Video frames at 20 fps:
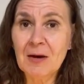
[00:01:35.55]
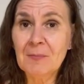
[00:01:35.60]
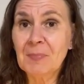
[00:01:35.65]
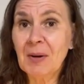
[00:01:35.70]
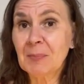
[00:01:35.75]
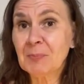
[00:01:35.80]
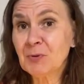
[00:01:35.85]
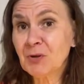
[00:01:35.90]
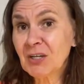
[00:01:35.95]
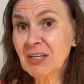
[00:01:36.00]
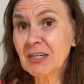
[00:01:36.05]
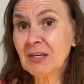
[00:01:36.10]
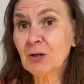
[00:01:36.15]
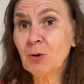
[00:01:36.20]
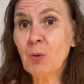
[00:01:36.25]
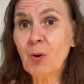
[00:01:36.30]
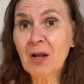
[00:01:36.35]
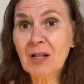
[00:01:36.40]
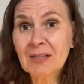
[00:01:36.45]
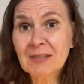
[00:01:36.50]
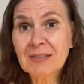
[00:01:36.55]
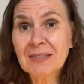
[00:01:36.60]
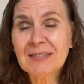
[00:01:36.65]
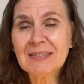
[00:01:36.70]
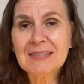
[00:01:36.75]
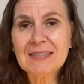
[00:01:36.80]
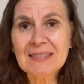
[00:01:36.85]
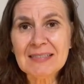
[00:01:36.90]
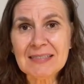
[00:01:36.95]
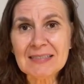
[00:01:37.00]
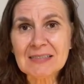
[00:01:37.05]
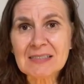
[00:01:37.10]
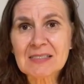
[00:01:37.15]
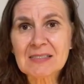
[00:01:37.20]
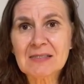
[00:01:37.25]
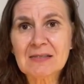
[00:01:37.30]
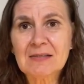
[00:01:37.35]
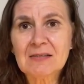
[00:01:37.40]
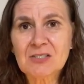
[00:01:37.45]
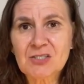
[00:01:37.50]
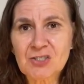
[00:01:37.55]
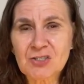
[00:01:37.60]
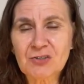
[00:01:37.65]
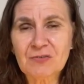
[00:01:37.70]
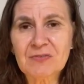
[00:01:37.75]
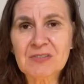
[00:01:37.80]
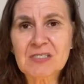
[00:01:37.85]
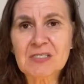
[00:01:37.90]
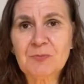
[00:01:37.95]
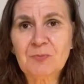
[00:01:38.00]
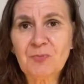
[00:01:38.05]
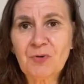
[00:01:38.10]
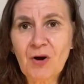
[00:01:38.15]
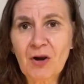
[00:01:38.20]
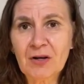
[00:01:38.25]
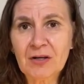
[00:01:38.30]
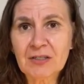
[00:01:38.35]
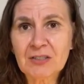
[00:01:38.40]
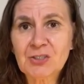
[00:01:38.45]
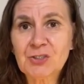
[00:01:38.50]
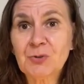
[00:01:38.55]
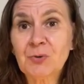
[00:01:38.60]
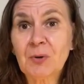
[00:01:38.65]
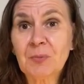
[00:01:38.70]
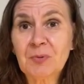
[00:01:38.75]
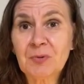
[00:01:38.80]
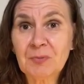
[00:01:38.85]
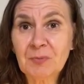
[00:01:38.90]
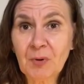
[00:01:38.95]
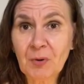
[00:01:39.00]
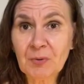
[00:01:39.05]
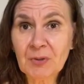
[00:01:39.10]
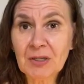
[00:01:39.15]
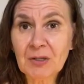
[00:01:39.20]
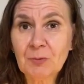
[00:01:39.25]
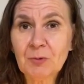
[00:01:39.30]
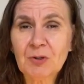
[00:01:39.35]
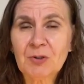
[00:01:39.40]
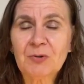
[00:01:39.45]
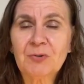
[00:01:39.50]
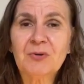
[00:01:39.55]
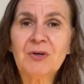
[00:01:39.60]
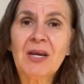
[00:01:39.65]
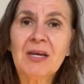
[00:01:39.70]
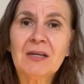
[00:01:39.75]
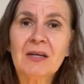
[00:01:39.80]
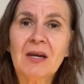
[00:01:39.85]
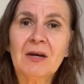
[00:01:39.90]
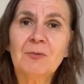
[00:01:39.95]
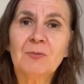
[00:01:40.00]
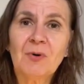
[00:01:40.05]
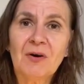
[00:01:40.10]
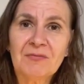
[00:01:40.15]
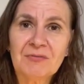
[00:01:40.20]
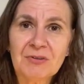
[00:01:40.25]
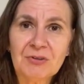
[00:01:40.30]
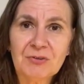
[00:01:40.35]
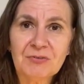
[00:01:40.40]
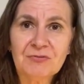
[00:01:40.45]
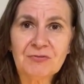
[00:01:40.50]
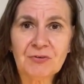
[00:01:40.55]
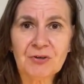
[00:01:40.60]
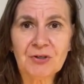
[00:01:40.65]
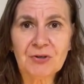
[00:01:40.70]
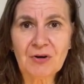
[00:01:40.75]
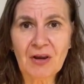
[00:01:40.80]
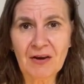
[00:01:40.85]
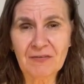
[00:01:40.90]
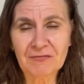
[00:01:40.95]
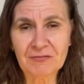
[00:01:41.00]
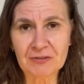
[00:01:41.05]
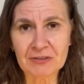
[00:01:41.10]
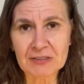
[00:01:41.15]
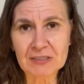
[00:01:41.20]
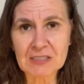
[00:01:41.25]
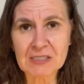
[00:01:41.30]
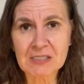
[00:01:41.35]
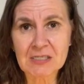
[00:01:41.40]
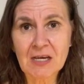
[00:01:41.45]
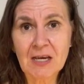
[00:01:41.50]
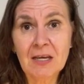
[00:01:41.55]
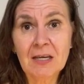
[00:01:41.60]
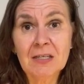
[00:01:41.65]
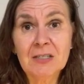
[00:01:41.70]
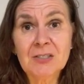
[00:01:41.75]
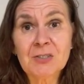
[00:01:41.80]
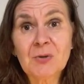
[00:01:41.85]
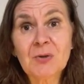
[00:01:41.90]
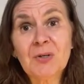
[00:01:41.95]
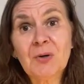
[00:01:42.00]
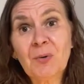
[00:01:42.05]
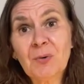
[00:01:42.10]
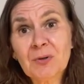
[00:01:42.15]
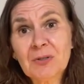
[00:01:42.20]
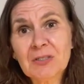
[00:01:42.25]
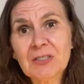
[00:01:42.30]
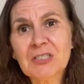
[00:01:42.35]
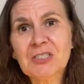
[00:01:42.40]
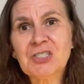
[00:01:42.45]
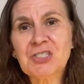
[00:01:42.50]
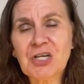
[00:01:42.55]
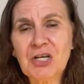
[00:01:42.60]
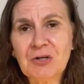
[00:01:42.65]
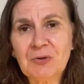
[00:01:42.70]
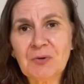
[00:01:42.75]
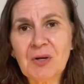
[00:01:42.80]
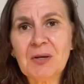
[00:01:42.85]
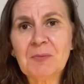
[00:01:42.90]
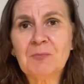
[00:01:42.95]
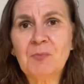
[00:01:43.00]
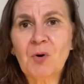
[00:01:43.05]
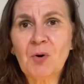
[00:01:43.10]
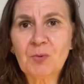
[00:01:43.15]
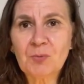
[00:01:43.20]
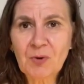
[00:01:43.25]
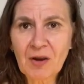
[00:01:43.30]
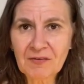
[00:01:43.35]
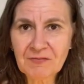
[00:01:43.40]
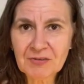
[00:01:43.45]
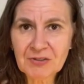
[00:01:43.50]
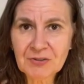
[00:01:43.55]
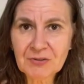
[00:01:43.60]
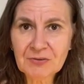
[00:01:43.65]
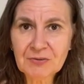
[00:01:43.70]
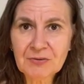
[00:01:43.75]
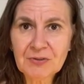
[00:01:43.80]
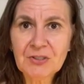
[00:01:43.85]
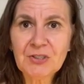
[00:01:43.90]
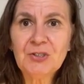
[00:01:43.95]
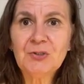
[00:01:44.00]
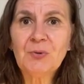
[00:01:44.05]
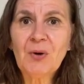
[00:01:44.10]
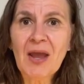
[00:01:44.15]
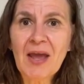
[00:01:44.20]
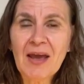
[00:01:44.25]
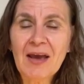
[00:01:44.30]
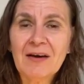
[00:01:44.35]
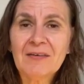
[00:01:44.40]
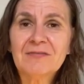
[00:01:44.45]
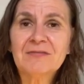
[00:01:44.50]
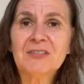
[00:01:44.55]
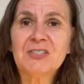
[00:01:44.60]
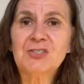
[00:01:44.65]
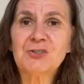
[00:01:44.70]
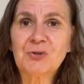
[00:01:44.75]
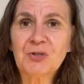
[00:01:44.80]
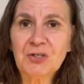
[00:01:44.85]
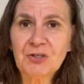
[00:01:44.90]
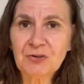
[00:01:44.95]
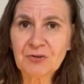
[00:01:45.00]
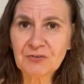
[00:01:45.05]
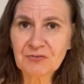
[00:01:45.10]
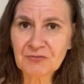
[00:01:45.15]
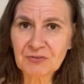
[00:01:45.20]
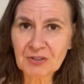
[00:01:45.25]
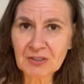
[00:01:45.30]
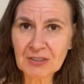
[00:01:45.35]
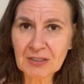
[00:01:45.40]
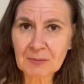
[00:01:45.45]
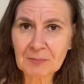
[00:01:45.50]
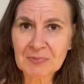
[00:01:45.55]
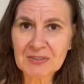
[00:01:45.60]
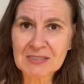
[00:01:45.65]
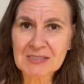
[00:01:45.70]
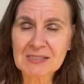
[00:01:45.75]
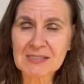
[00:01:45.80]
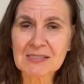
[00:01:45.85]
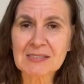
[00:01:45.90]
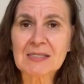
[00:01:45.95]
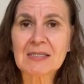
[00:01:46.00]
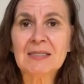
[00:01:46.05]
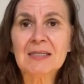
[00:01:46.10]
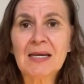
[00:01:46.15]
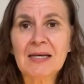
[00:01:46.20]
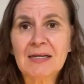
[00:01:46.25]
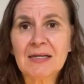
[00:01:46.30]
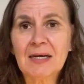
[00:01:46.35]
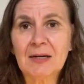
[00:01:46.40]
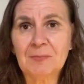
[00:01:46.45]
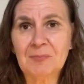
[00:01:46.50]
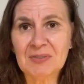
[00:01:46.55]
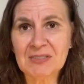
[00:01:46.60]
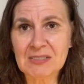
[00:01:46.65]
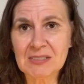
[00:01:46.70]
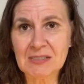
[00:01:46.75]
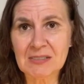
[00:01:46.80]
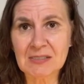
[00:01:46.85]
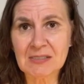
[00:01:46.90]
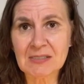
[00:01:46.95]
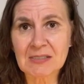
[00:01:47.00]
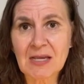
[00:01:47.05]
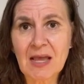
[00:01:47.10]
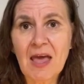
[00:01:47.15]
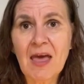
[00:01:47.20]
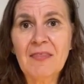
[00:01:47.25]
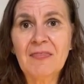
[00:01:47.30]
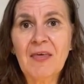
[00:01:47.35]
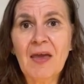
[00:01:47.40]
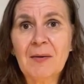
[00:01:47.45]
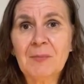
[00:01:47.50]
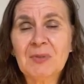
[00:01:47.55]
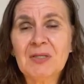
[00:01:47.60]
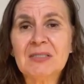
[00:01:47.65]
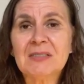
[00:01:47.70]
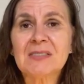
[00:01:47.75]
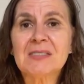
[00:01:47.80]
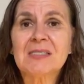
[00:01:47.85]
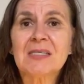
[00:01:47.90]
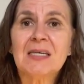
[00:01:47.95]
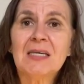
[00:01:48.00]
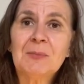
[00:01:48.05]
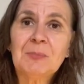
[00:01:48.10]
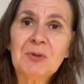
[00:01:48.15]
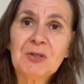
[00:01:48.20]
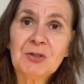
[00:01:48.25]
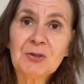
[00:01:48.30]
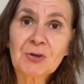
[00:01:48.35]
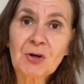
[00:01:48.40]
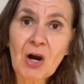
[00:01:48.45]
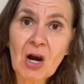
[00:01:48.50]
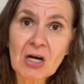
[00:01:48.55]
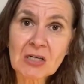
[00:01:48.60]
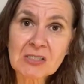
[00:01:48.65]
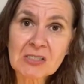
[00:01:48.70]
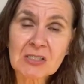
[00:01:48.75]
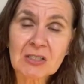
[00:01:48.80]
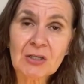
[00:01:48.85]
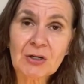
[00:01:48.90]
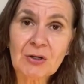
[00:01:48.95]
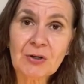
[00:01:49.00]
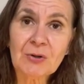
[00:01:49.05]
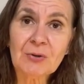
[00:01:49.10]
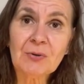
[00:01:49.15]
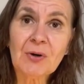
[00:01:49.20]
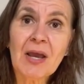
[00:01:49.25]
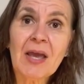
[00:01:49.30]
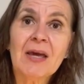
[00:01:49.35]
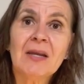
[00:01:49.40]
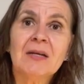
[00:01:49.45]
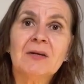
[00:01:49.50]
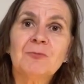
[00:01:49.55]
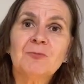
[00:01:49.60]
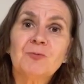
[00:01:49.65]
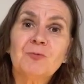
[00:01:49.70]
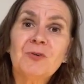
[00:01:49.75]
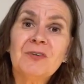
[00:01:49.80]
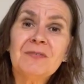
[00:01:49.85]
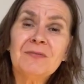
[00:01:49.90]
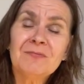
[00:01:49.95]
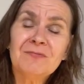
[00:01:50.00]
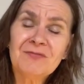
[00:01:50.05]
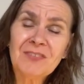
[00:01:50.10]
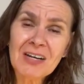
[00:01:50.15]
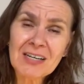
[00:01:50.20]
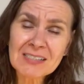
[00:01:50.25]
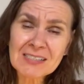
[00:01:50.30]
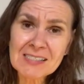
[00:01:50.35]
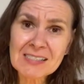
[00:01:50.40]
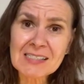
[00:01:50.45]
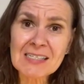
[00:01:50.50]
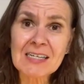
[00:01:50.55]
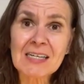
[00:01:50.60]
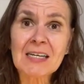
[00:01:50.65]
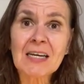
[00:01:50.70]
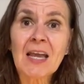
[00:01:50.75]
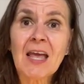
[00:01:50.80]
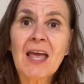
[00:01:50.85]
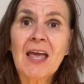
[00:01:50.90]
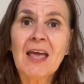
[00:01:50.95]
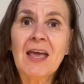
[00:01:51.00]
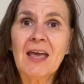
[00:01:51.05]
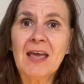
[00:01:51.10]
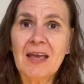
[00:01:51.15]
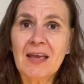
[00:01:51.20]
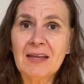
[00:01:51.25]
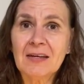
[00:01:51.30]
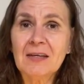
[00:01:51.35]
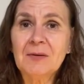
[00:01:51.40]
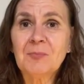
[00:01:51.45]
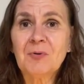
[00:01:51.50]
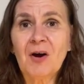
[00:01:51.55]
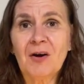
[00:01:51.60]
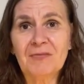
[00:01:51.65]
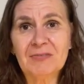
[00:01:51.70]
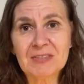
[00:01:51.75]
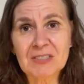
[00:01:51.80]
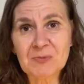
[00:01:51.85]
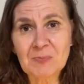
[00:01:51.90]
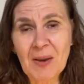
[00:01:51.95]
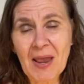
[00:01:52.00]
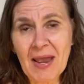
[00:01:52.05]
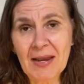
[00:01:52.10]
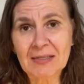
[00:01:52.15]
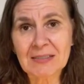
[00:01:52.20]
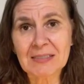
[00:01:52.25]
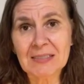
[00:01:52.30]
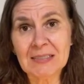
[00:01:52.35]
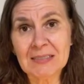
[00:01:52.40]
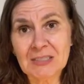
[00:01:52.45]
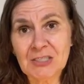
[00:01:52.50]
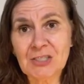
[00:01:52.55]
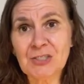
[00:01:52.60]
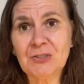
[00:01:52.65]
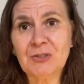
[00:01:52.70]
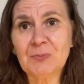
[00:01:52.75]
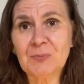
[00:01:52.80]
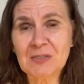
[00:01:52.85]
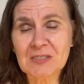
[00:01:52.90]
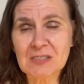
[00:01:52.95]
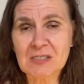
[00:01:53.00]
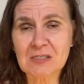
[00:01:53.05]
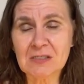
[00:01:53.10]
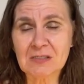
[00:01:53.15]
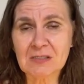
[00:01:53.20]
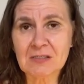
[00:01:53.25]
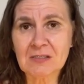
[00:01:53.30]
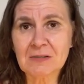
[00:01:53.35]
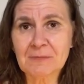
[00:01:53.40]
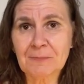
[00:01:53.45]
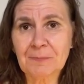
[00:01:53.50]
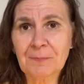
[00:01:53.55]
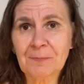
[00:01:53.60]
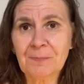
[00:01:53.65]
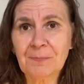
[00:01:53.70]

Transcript: By bringing quality leads to the service and product you are promoting will create a revenue for your efforts. So in order to generate more revenue, you have to treat your affiliate business like a business. That means keeping your costs low and investing any profits back into your business.